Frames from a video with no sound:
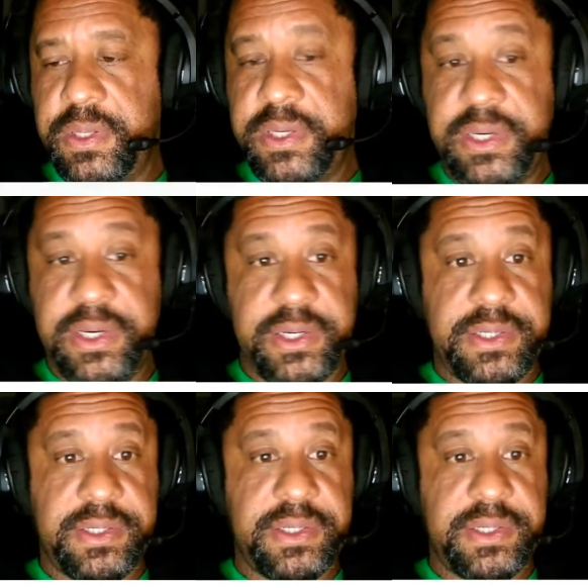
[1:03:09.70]

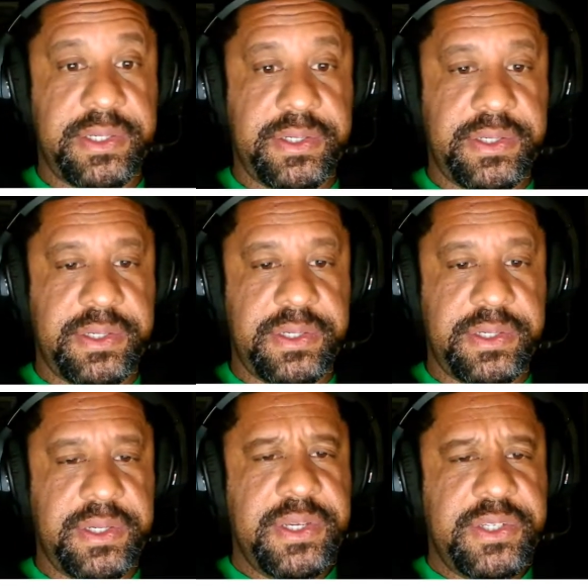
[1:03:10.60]
Yes, it is.
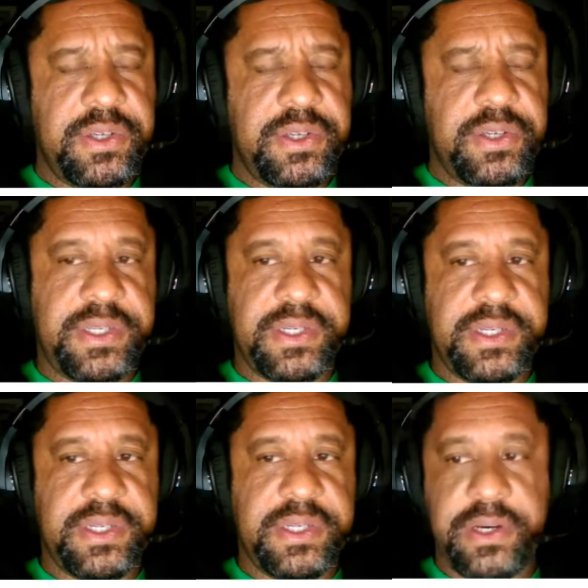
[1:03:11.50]
So basically,
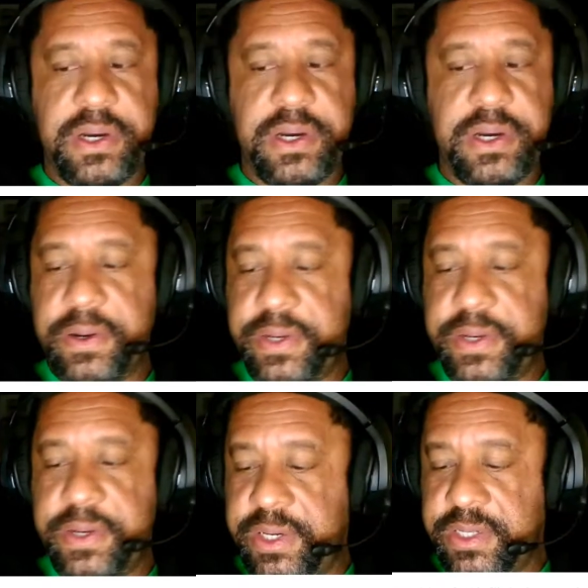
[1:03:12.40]
our EX
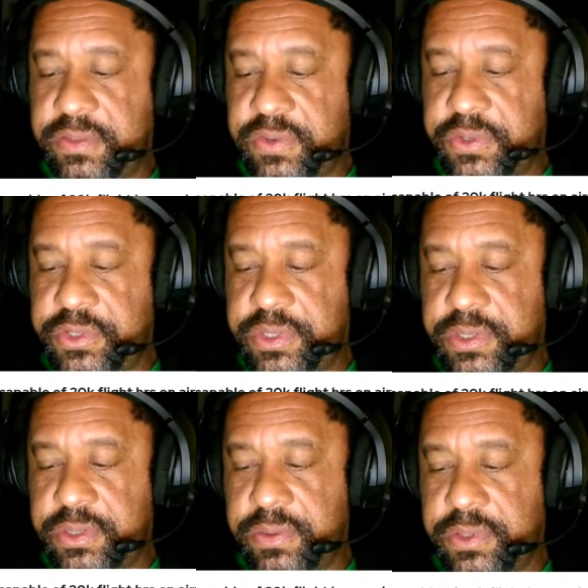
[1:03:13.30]
version is going to
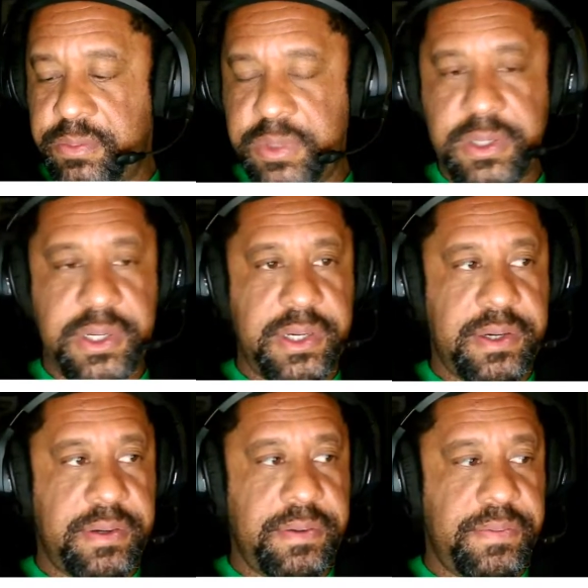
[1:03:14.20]
be
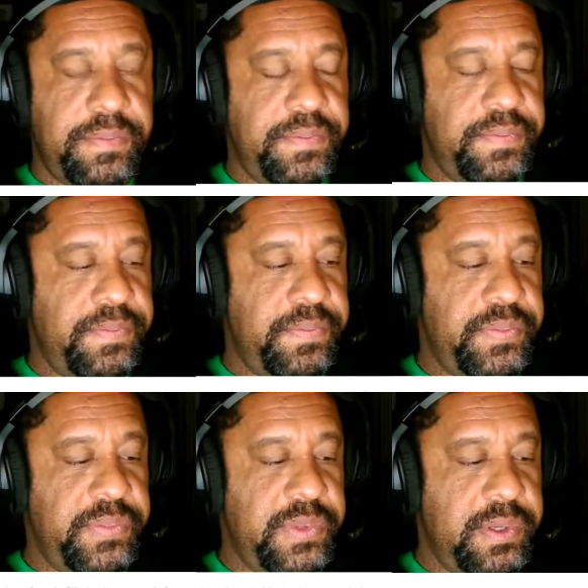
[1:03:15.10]
an
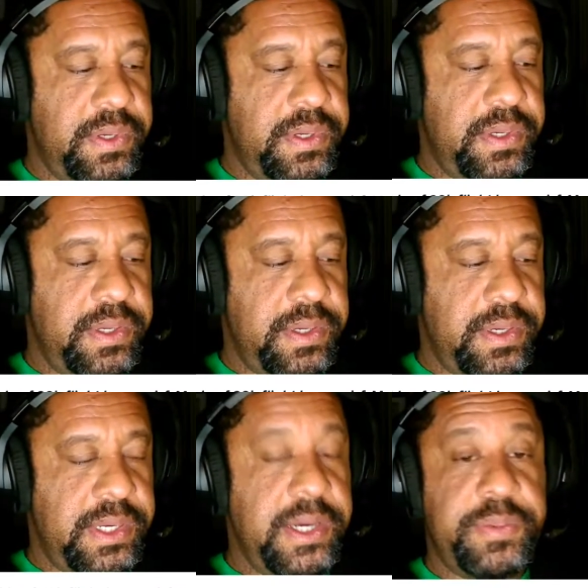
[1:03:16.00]

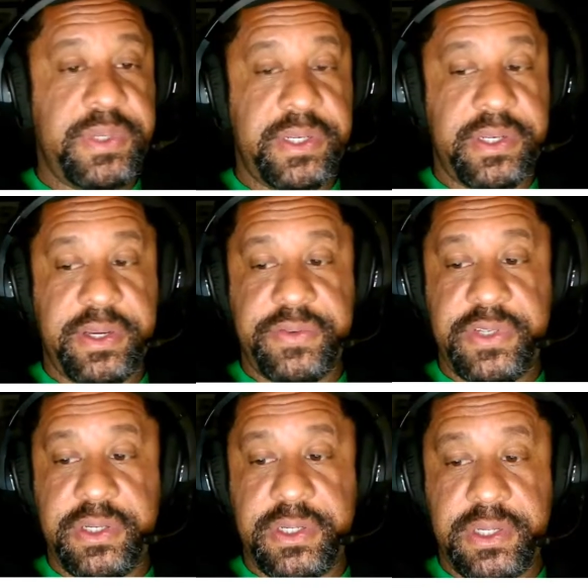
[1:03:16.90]
updated
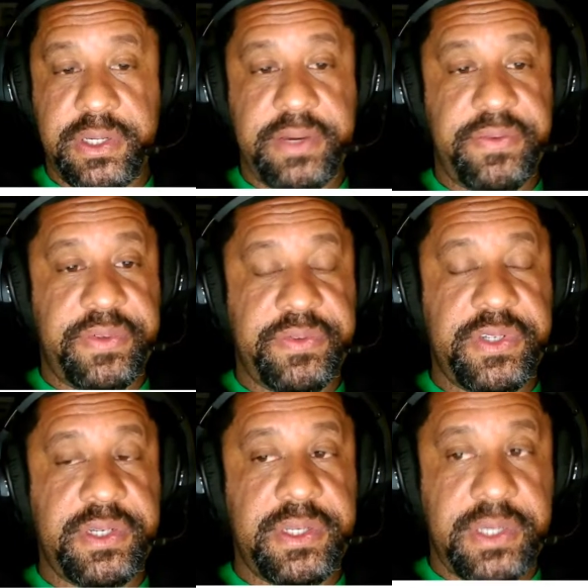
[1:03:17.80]

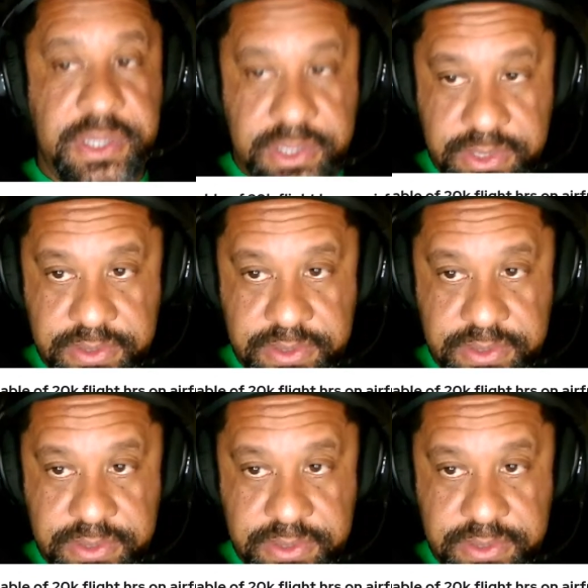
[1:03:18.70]
F-15E